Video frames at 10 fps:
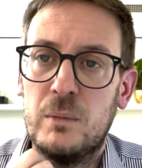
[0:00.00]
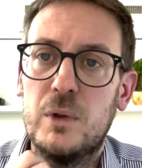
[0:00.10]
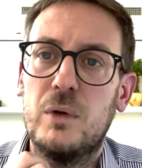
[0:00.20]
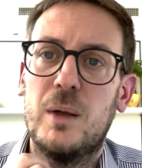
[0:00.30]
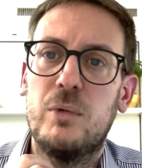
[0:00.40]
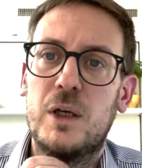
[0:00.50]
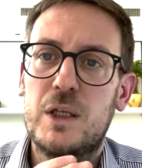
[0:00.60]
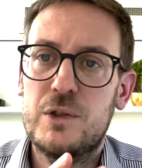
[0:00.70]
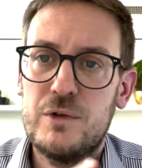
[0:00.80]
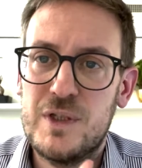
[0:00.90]

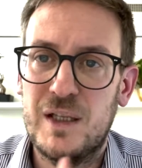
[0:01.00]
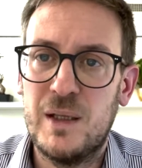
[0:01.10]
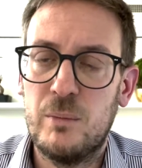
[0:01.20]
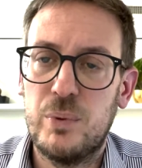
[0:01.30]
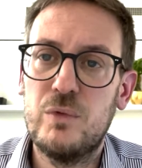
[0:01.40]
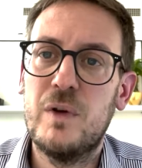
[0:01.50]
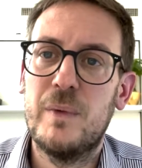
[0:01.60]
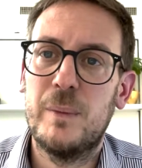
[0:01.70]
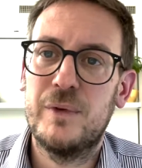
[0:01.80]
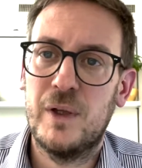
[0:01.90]
collaborations that then proven
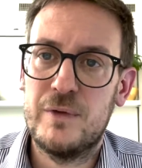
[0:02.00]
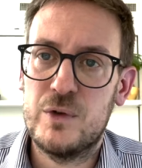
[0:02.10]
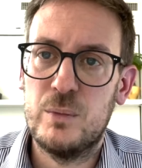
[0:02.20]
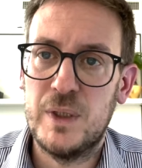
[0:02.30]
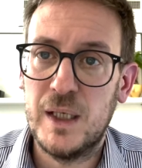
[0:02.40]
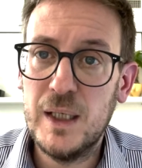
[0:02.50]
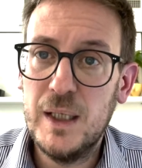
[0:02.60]
themselves to be